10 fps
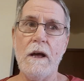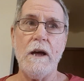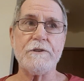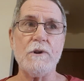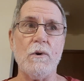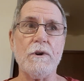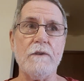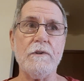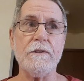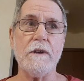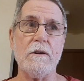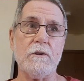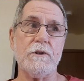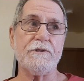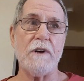It's no different
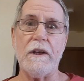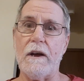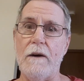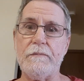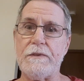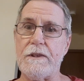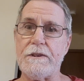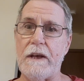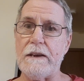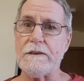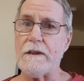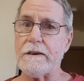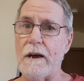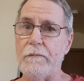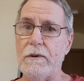than setting up the things in the
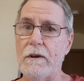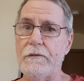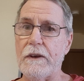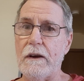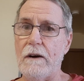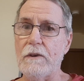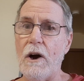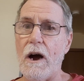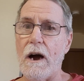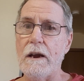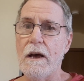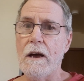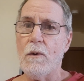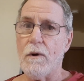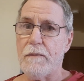temple of, the, of God
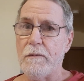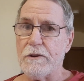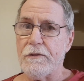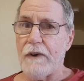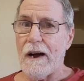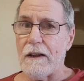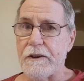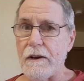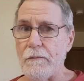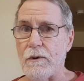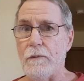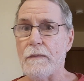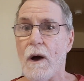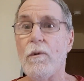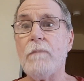where people defile the temple.
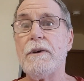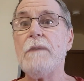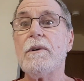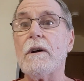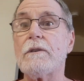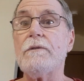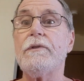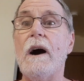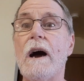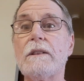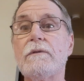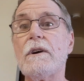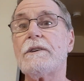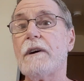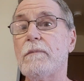Well, people are defiling the
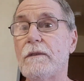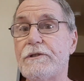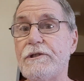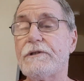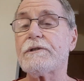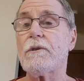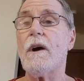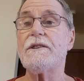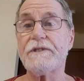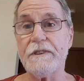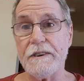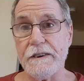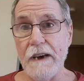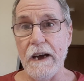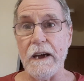very temple of Jesus Christ
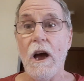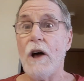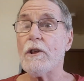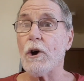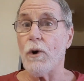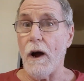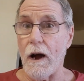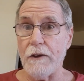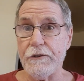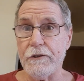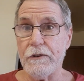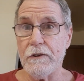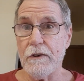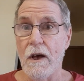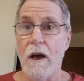today, the cross,
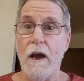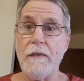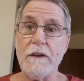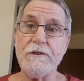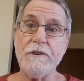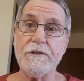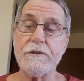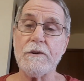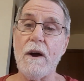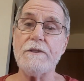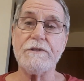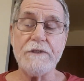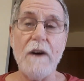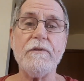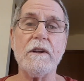and that Jesus Christ
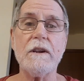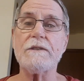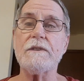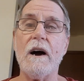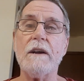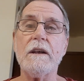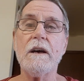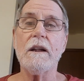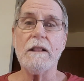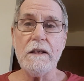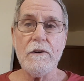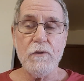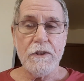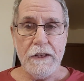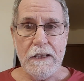definitely does not live
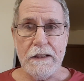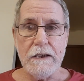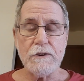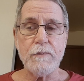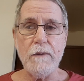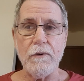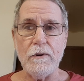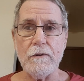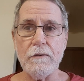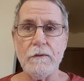within these people.